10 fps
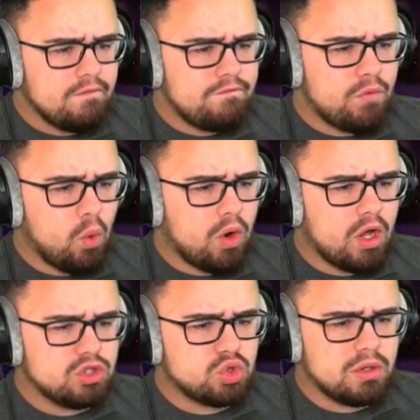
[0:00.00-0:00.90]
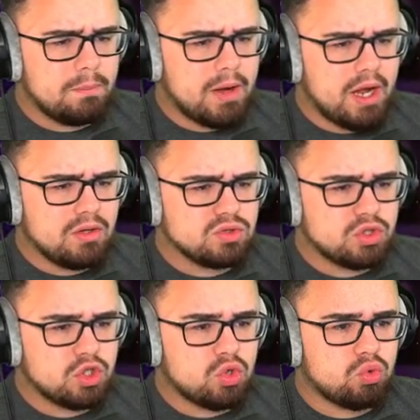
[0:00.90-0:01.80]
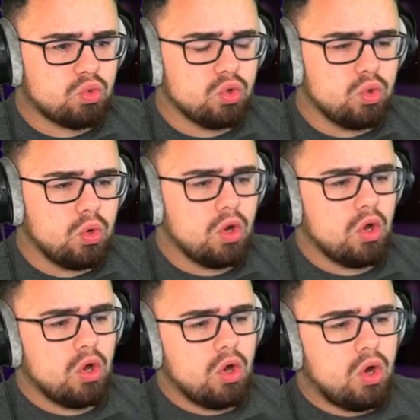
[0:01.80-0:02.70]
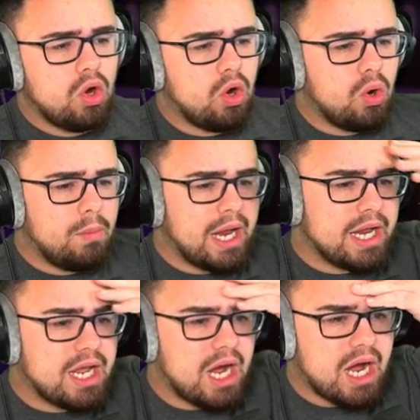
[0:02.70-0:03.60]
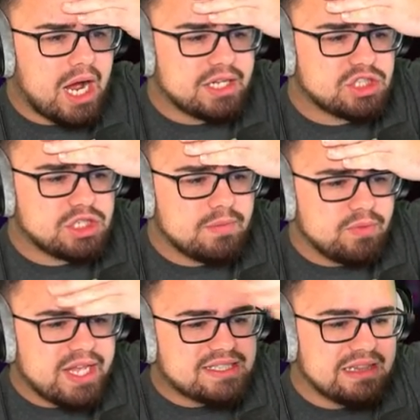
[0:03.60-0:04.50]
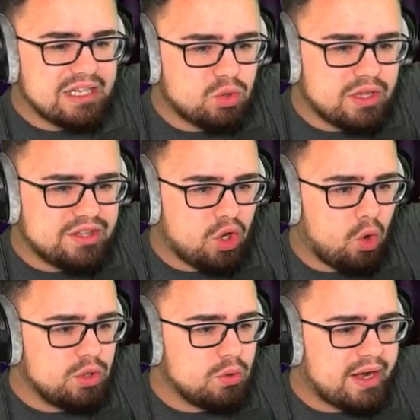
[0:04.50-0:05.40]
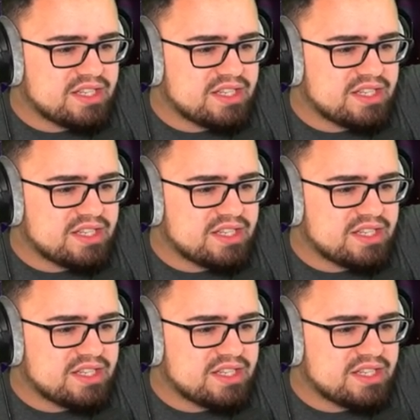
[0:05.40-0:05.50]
400 miles to crew. Oh my gosh. It's literally the whole United